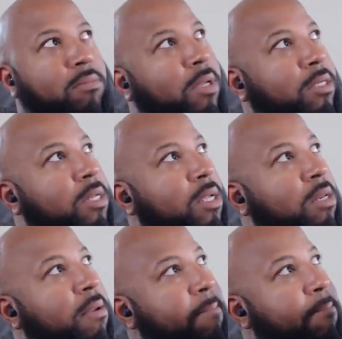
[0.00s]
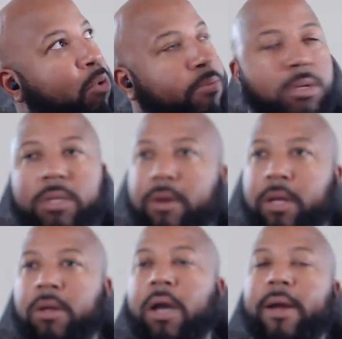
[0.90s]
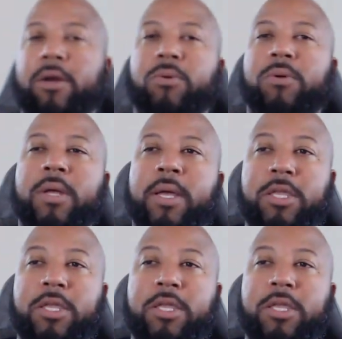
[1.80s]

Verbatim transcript: Did I say again? Boop. There you go. All right, cool.